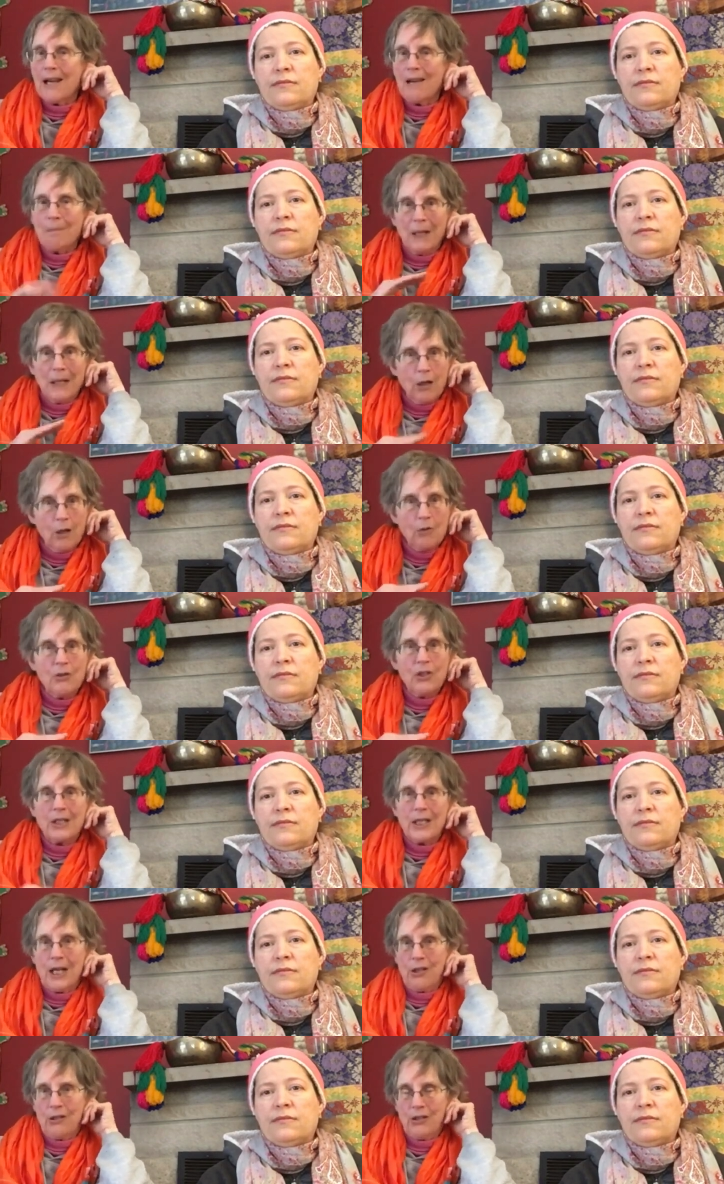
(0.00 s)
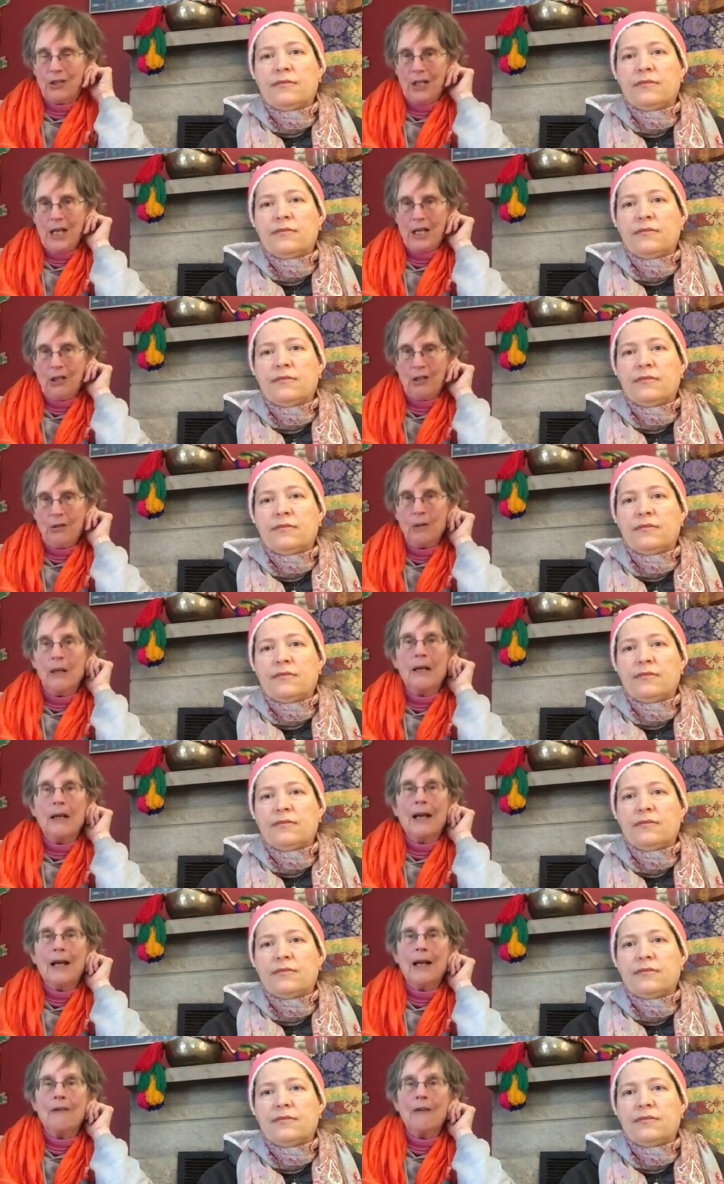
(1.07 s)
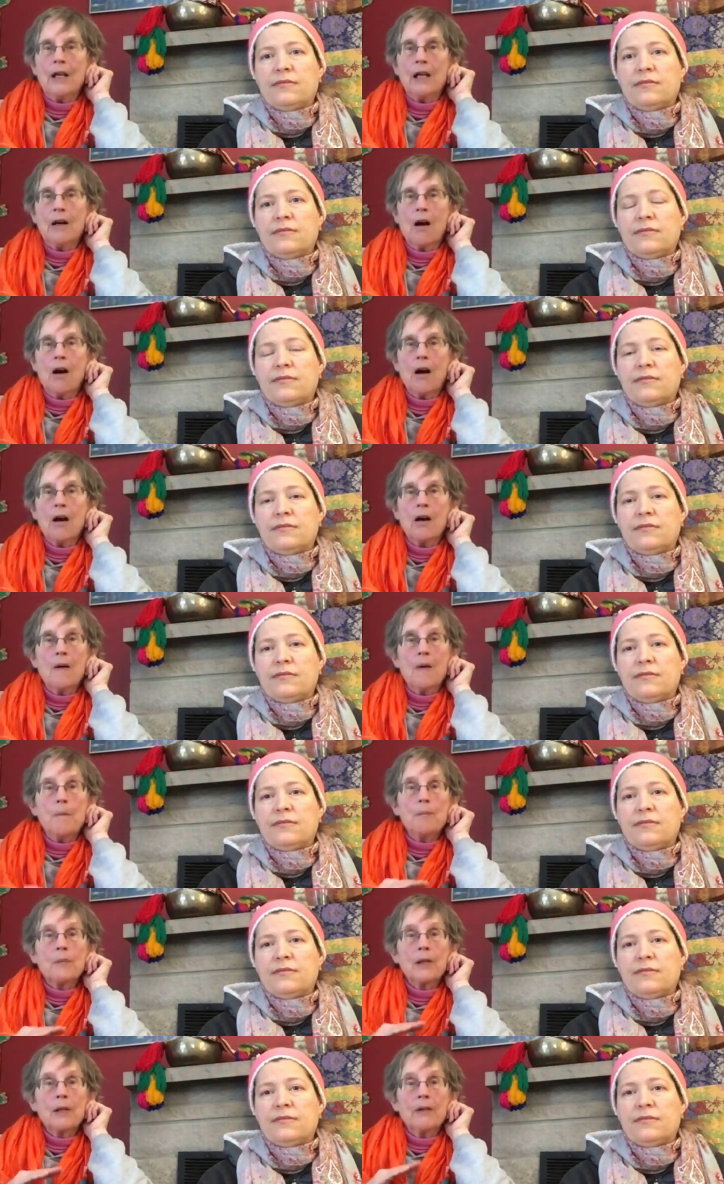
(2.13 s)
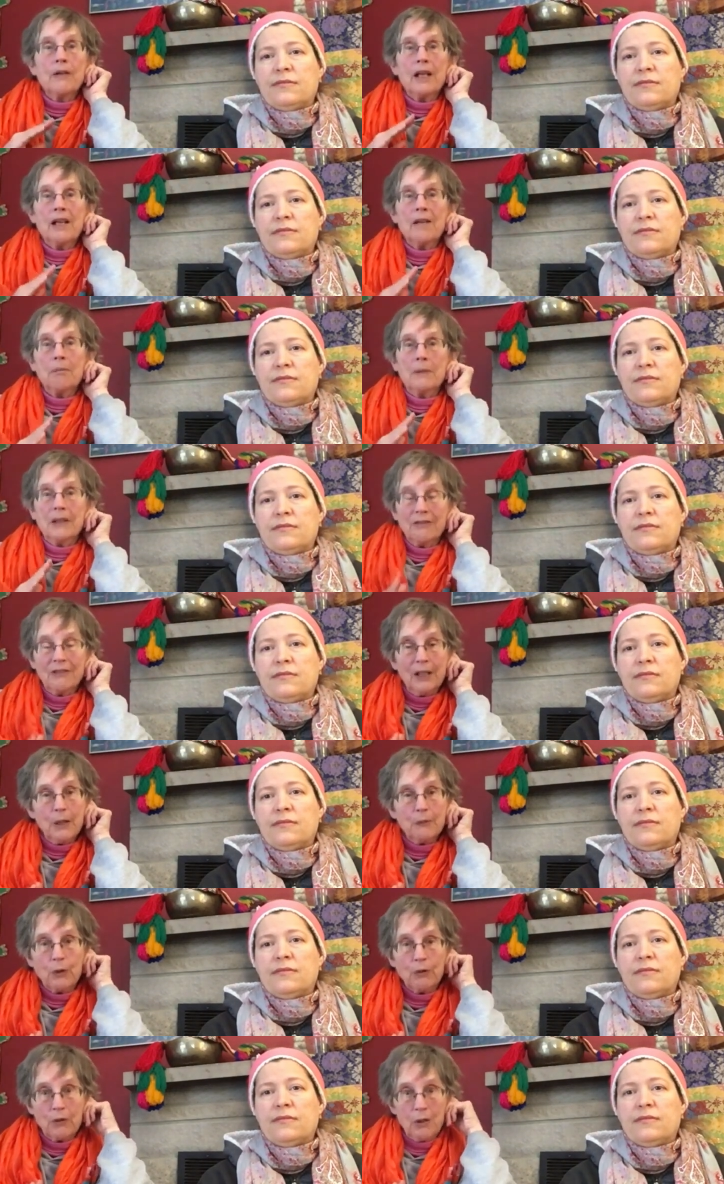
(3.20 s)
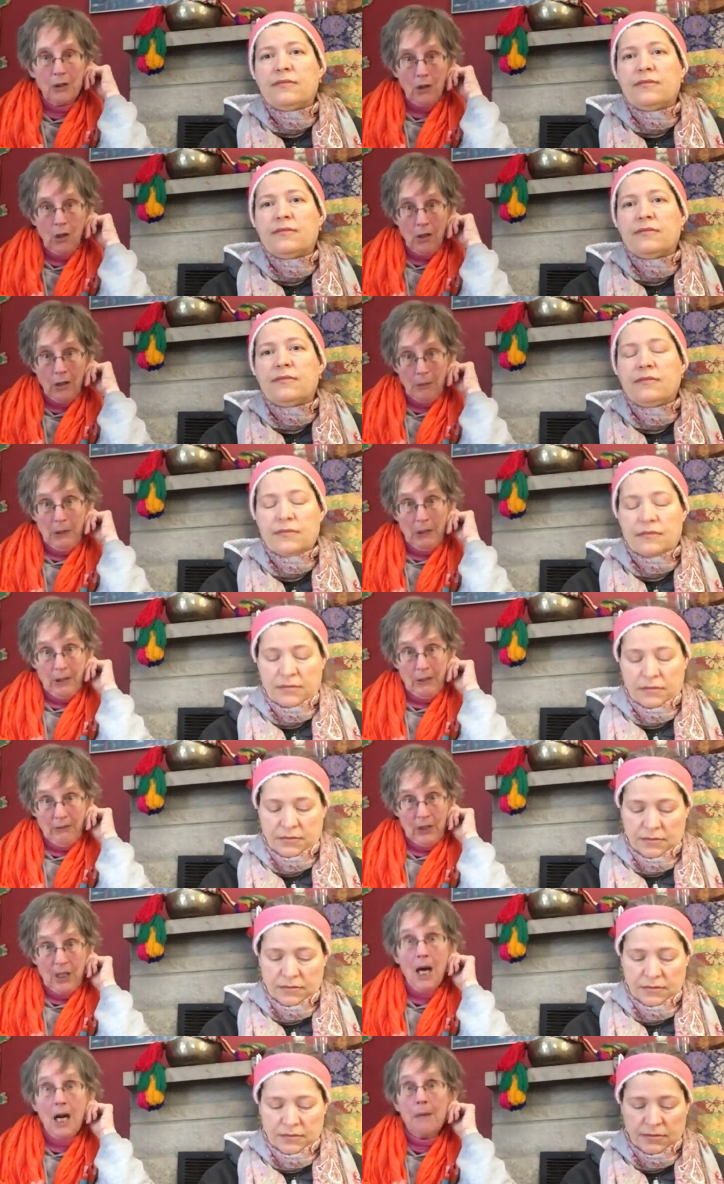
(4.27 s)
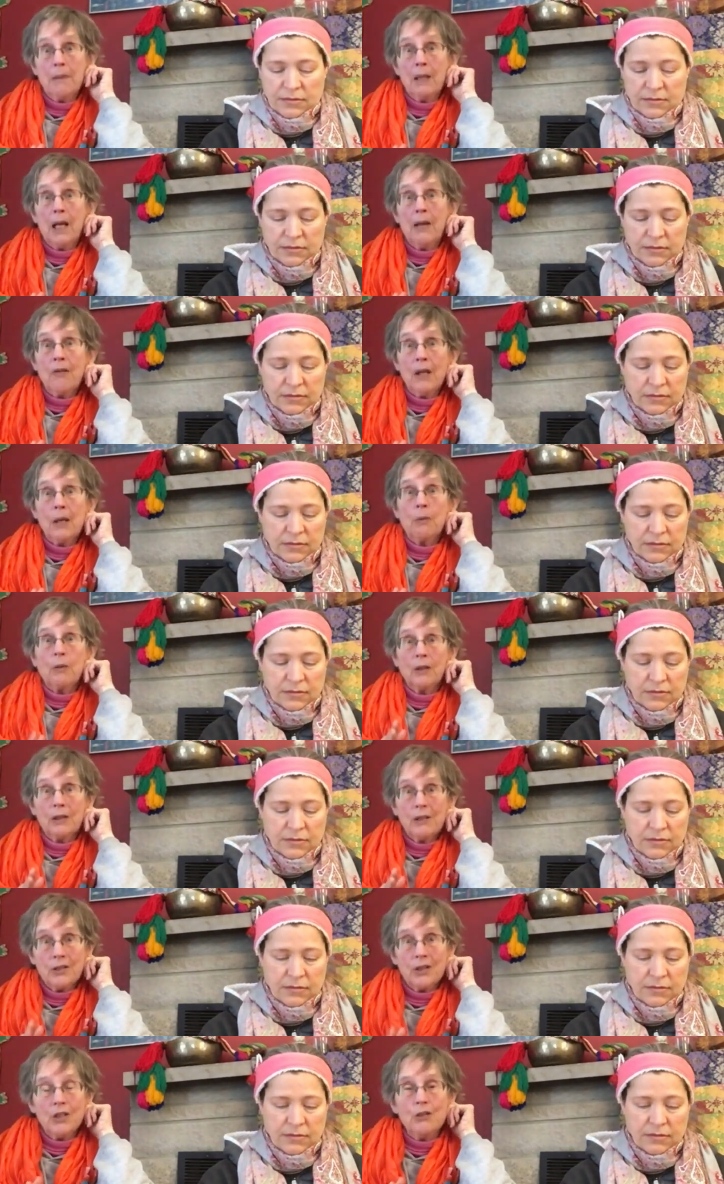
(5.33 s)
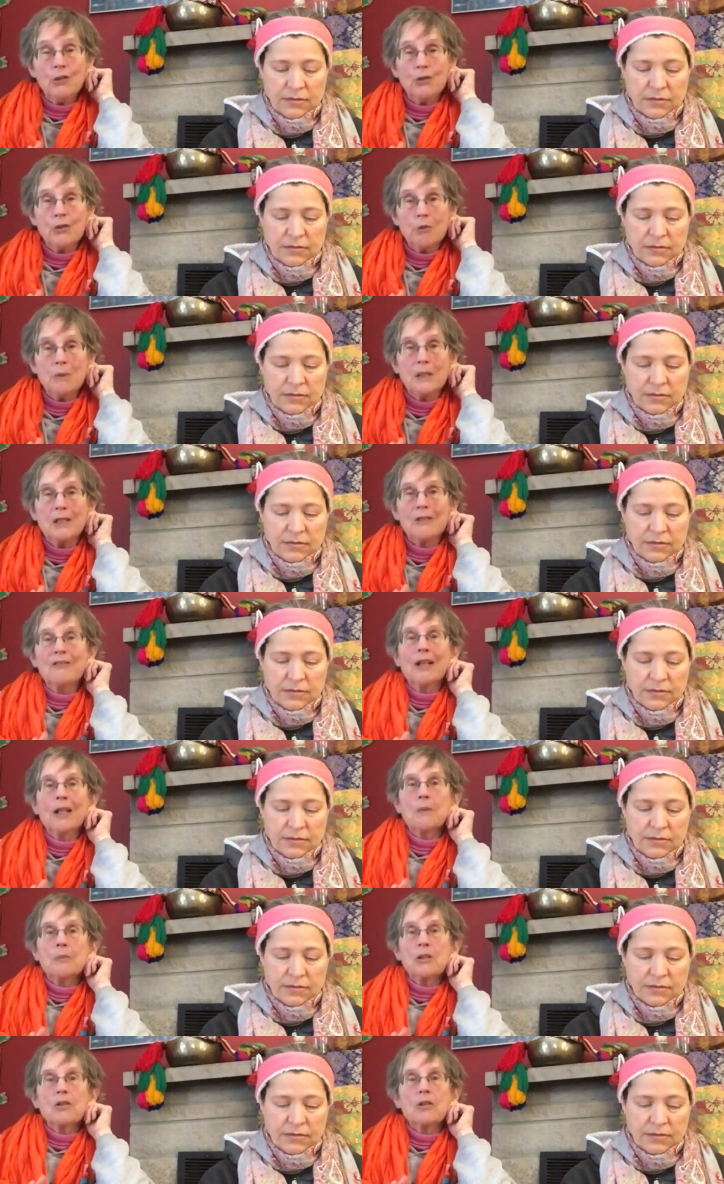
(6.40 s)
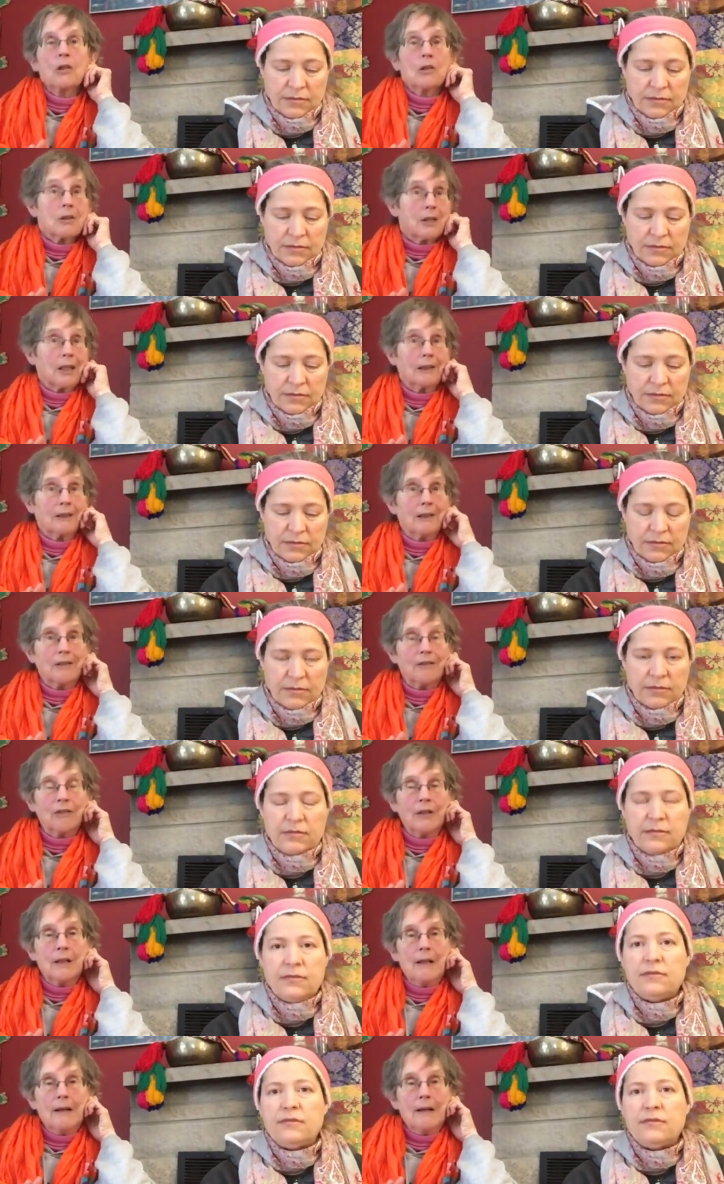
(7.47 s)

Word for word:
Speaker 1: I have my own standards, thank you, and they are they have been developed over a long period of time and they will continue to be developed as long as I live.